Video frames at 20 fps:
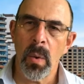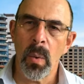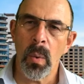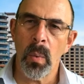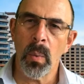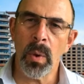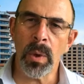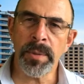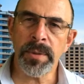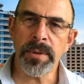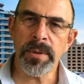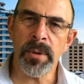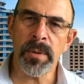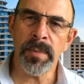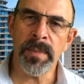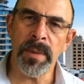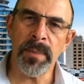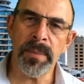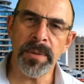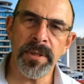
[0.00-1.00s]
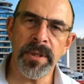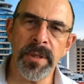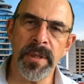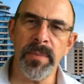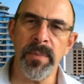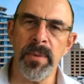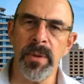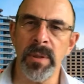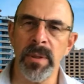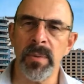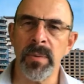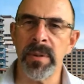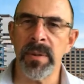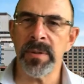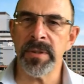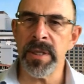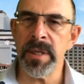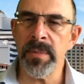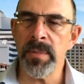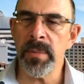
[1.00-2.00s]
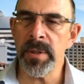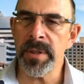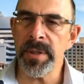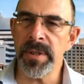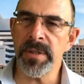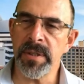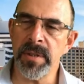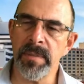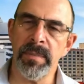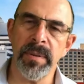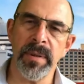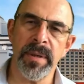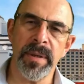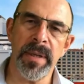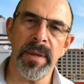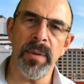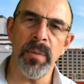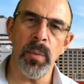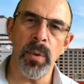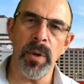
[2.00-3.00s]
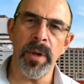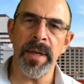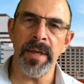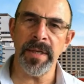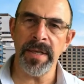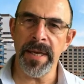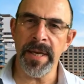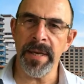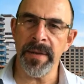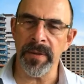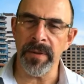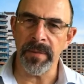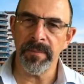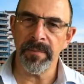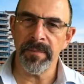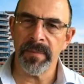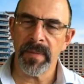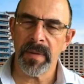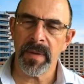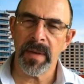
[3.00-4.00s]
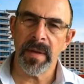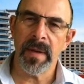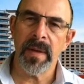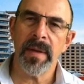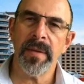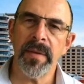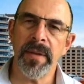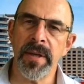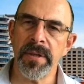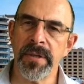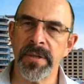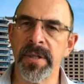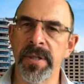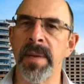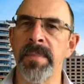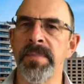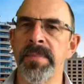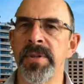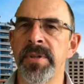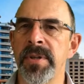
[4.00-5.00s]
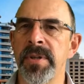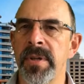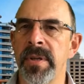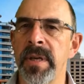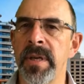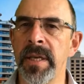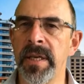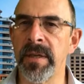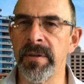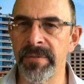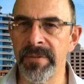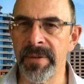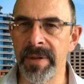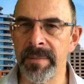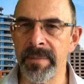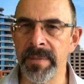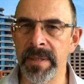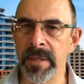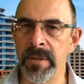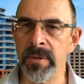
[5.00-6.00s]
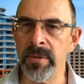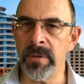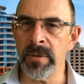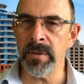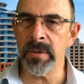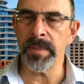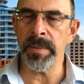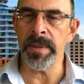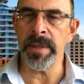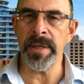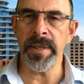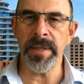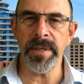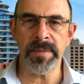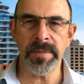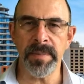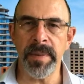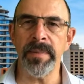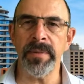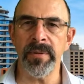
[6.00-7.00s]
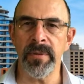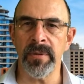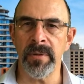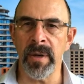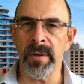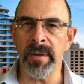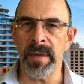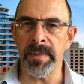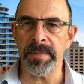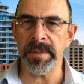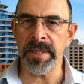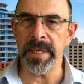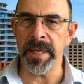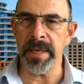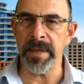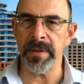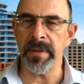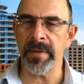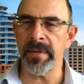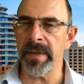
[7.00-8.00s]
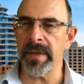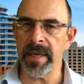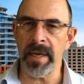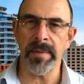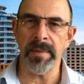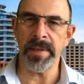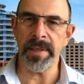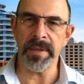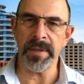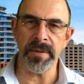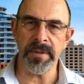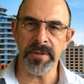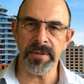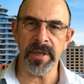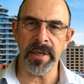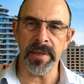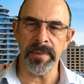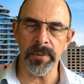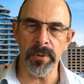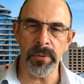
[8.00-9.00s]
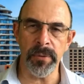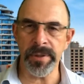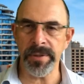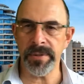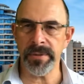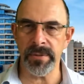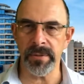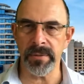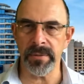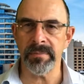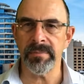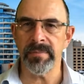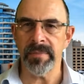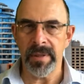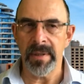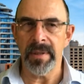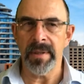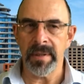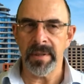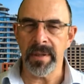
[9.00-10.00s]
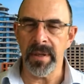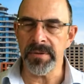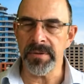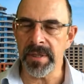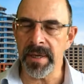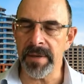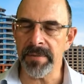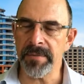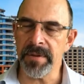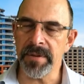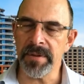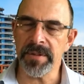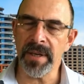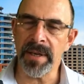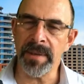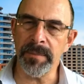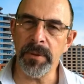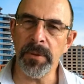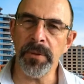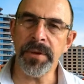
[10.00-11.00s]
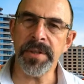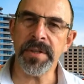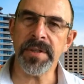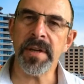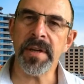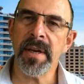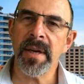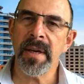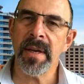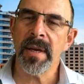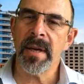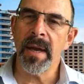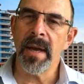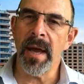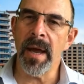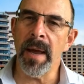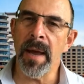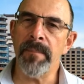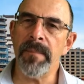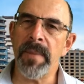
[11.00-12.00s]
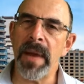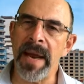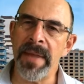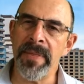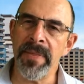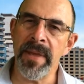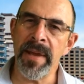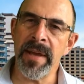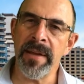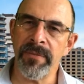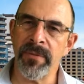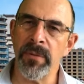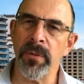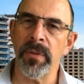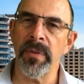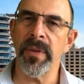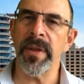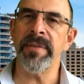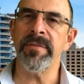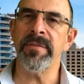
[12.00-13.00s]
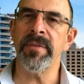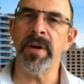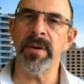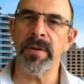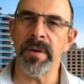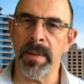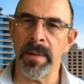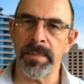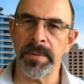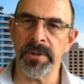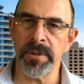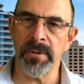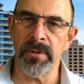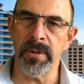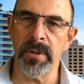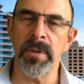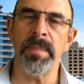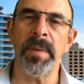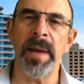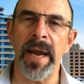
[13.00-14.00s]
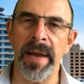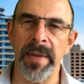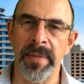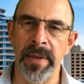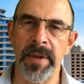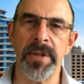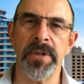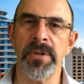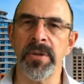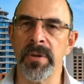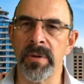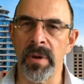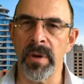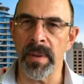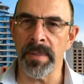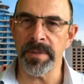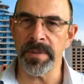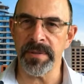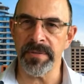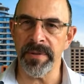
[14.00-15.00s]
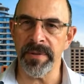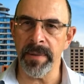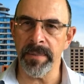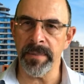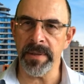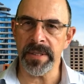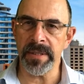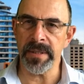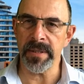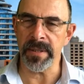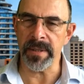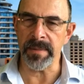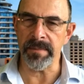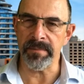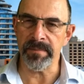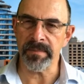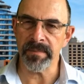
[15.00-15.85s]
What are we talking about with teamwork? Well, teamwork is simply working together. The assumption in a family group is people have grown up together, they come out of the same loins or close enough to the same loins, and therefore they've grown up as a group and they should grow up as a family team.